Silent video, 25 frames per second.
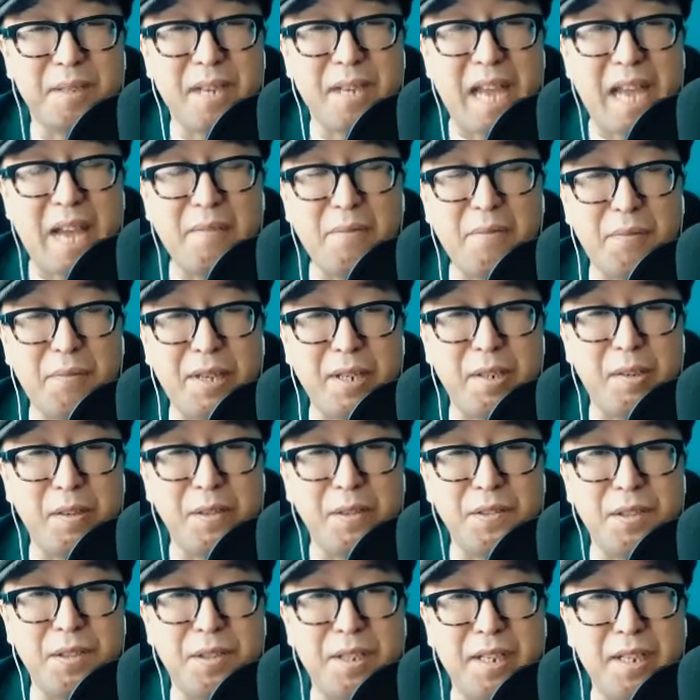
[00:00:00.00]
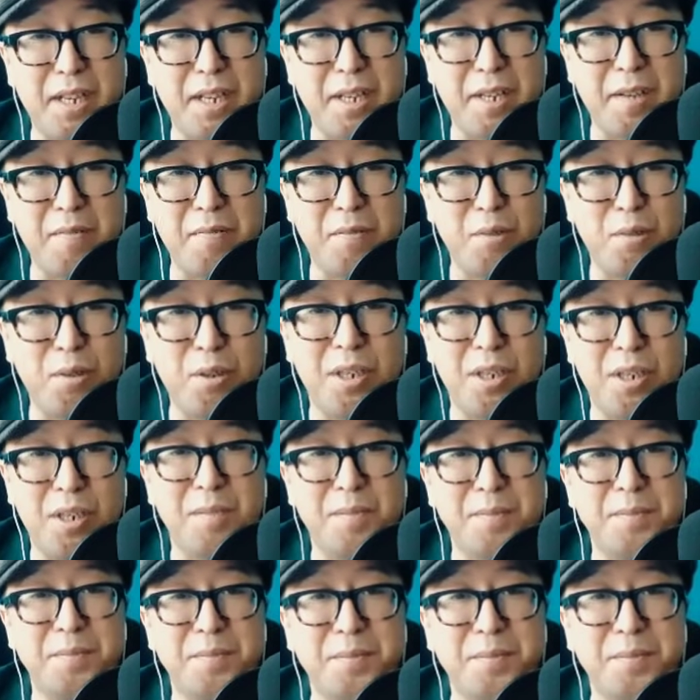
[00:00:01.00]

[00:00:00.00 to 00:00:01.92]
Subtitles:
half of it goes to the cutting floor.